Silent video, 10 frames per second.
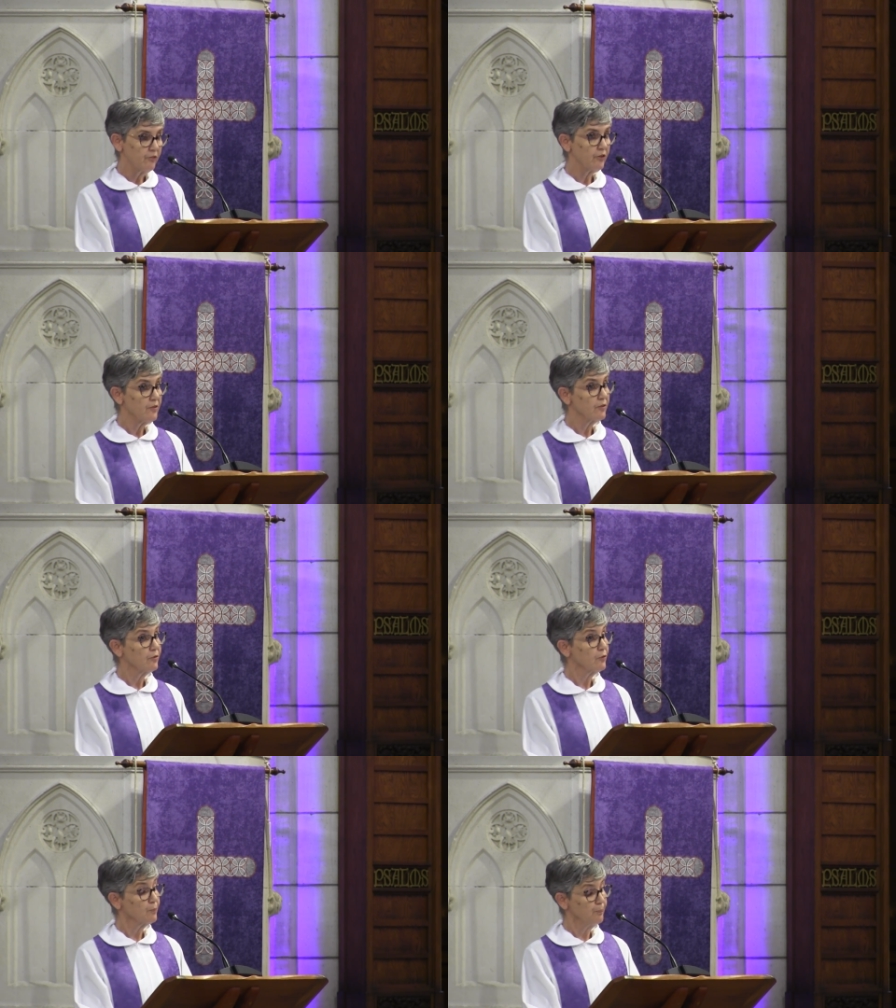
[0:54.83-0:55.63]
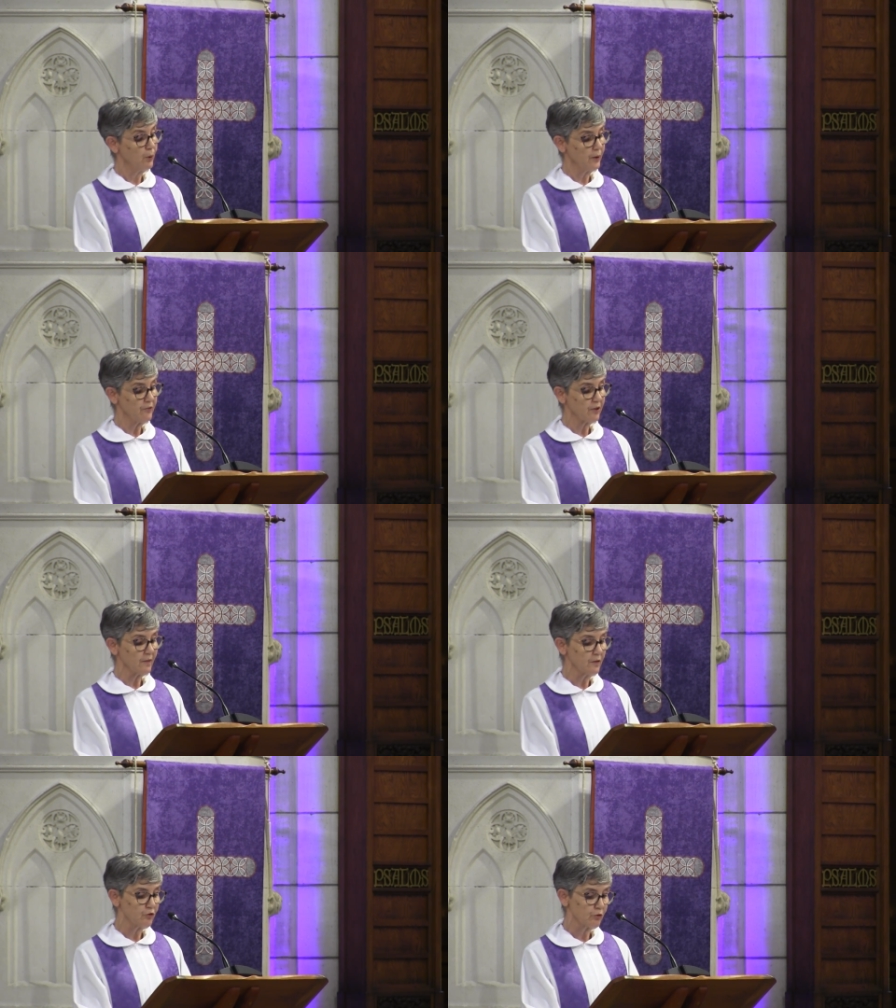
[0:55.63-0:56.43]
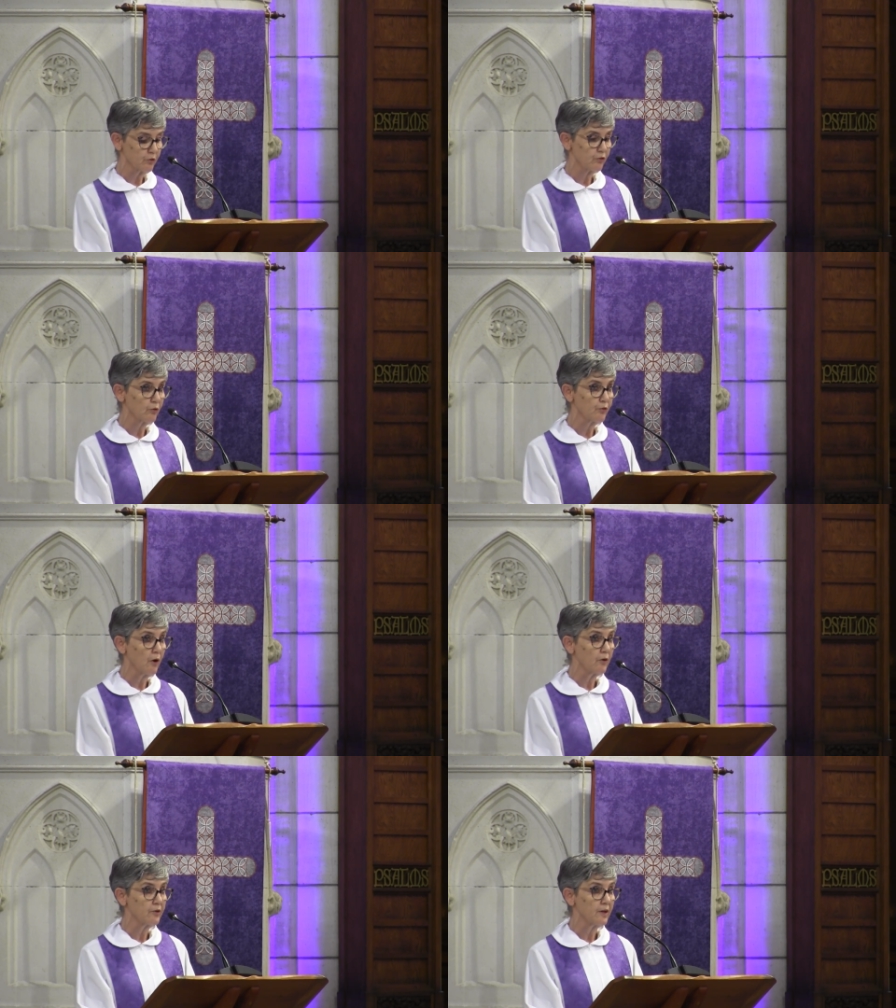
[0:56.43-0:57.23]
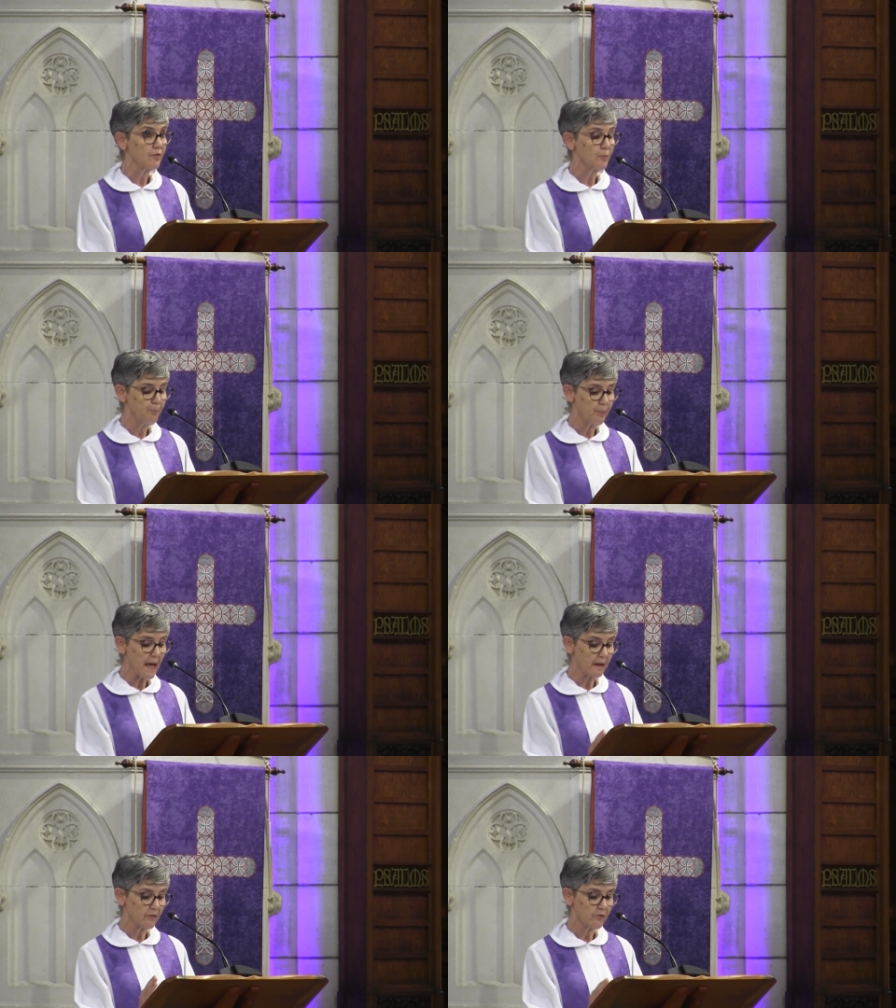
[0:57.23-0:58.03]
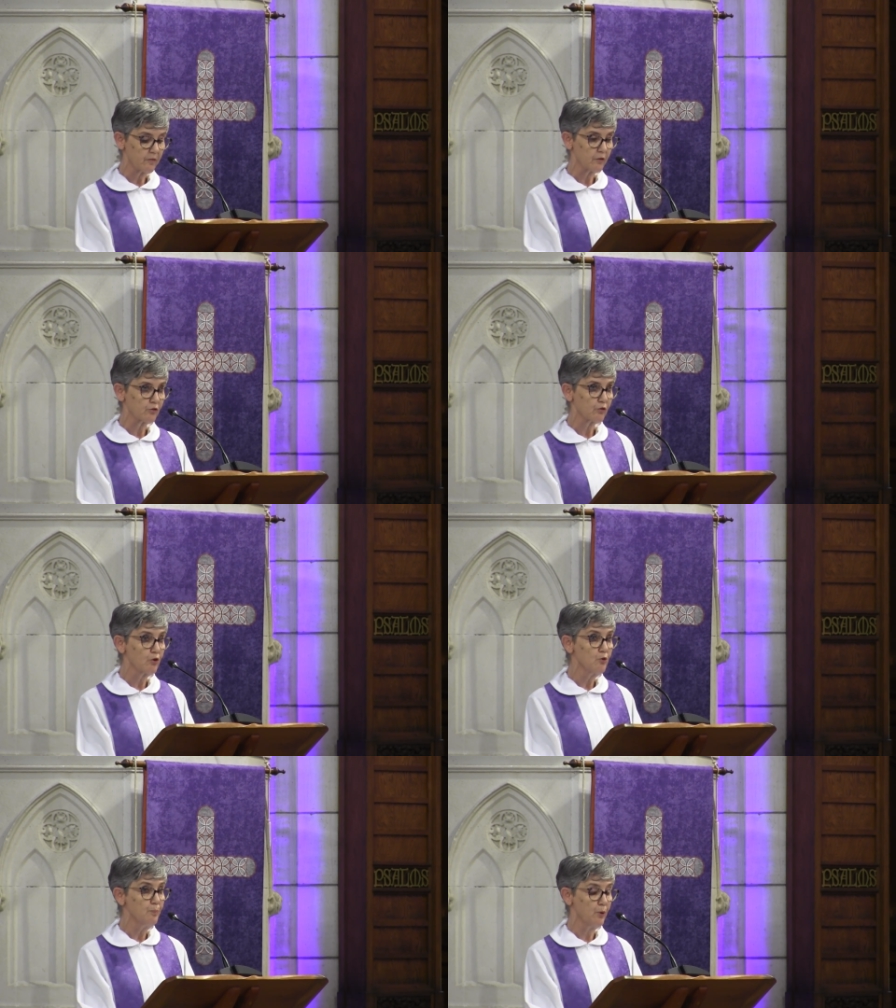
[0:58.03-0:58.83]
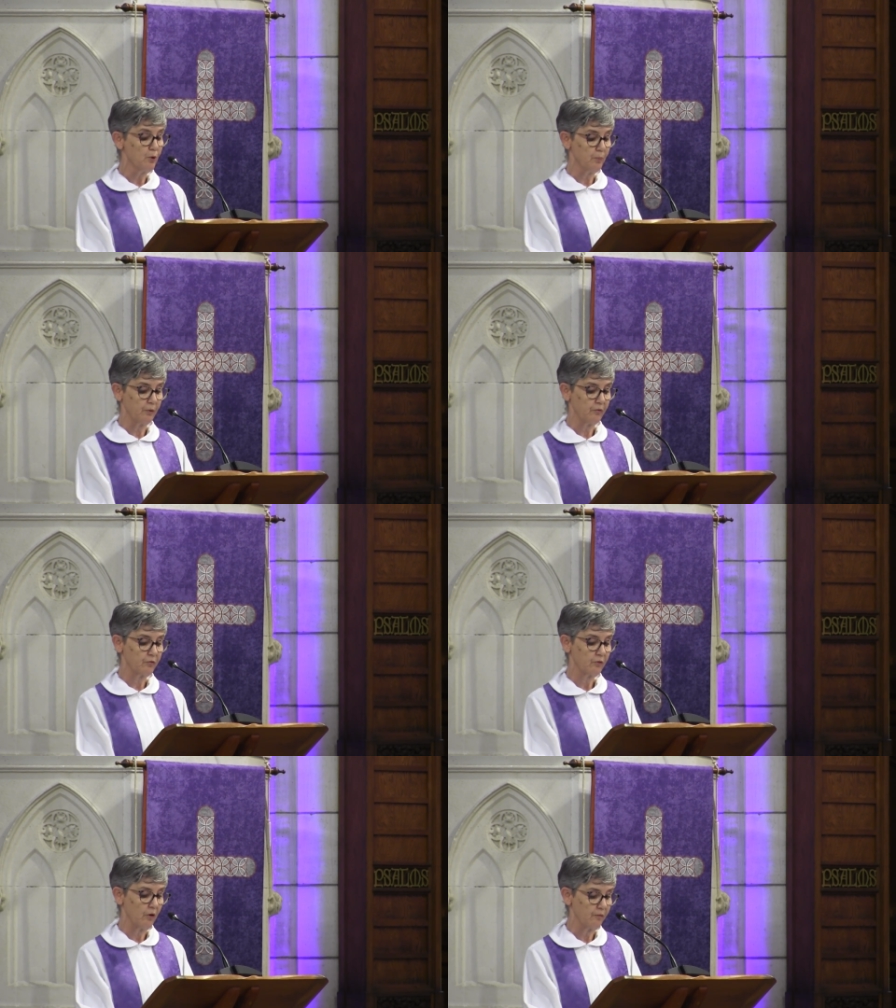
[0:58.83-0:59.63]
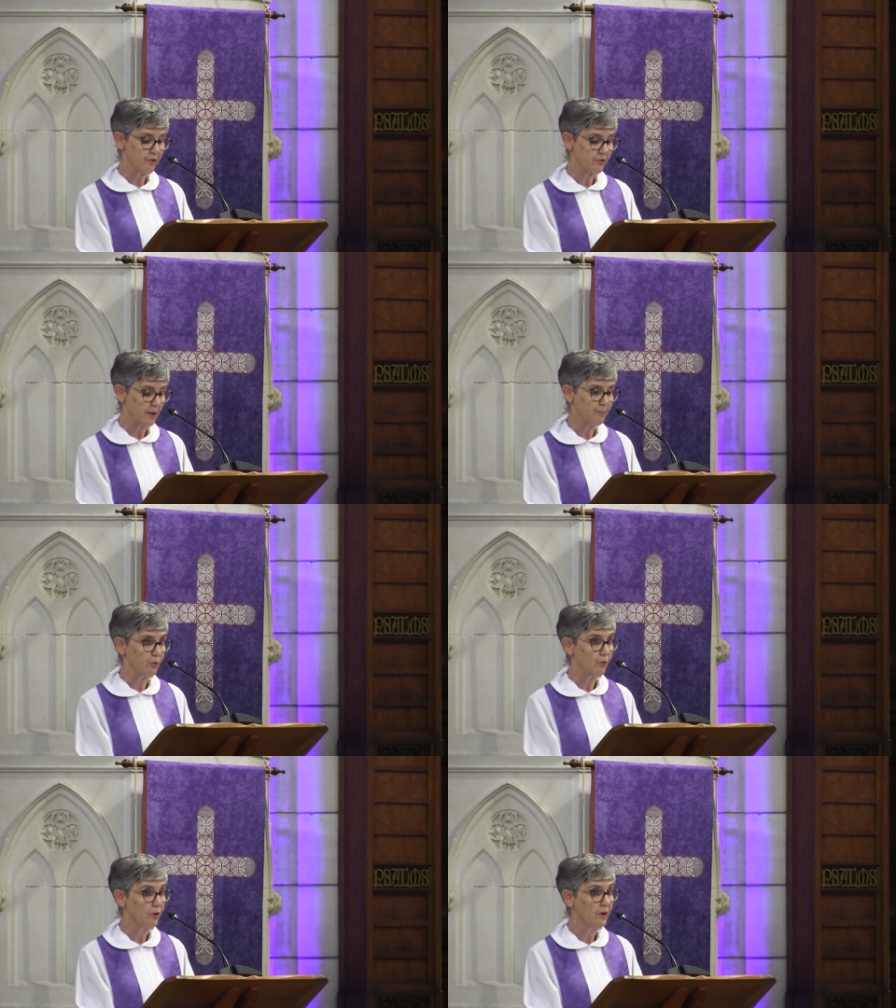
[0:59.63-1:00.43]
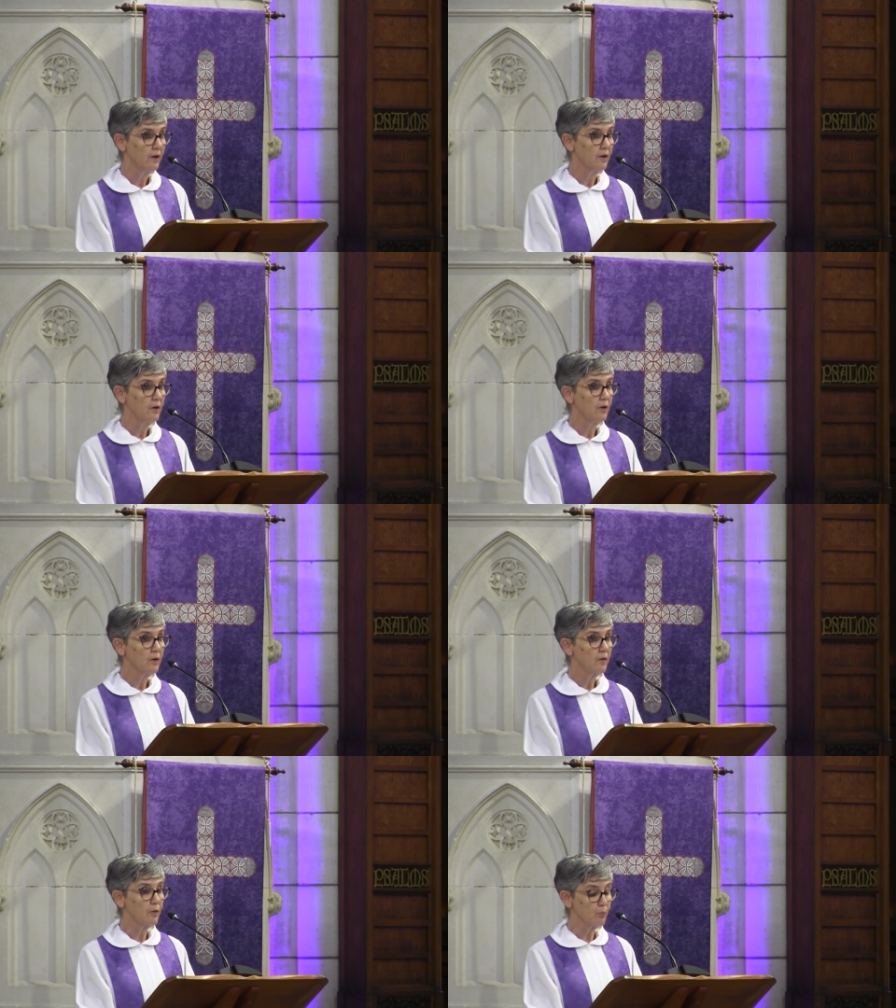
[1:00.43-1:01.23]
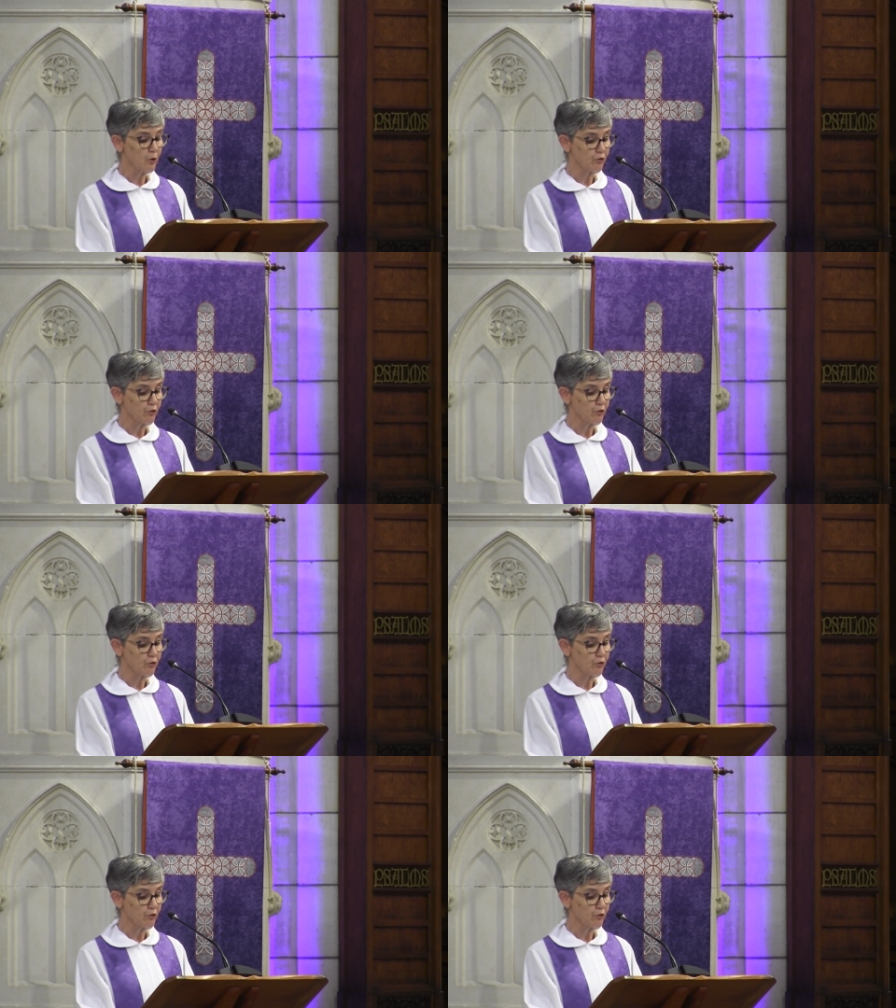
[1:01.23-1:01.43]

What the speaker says: Jesus is pointing the Jewish authorities back to the true purpose of the temple, the